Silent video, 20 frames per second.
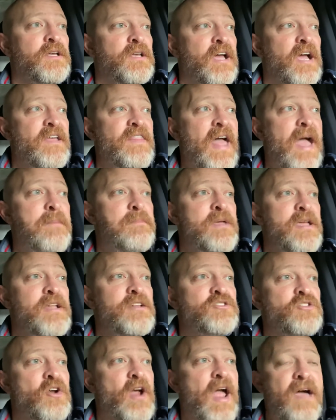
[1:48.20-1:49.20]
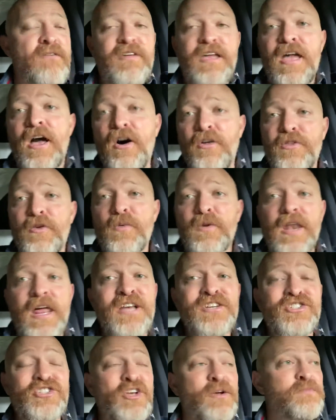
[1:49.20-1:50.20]
and that means you're having healthy
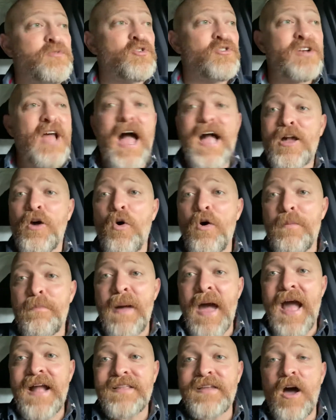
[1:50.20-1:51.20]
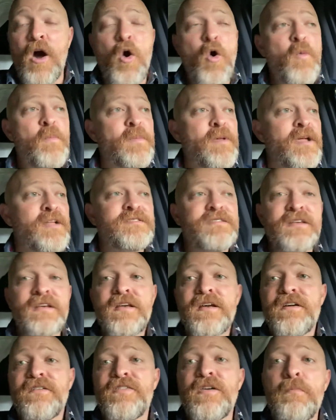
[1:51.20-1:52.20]
relationships, you're not going back to opiates,
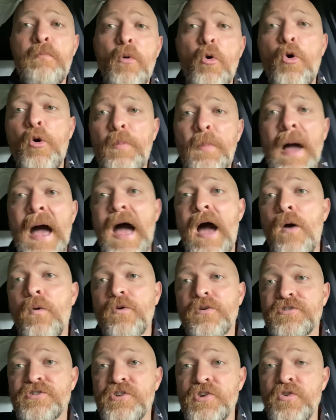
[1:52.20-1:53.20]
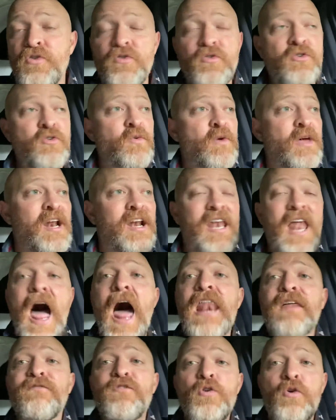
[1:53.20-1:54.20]
then more power to you. And a
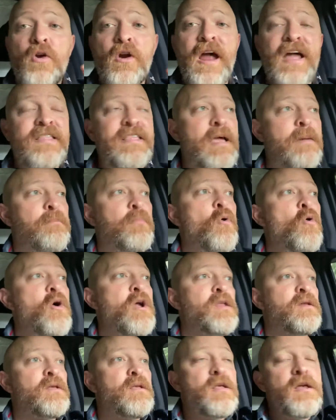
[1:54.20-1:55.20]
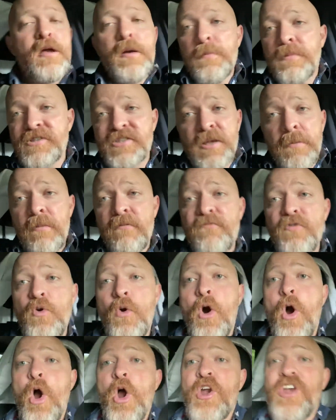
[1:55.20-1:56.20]
lot of you are at that point, but some of you
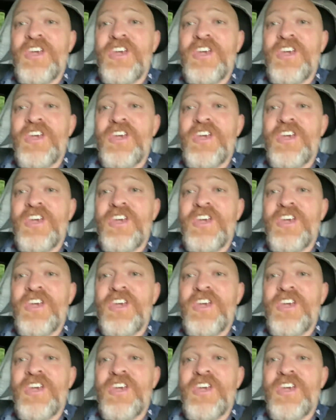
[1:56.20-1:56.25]
are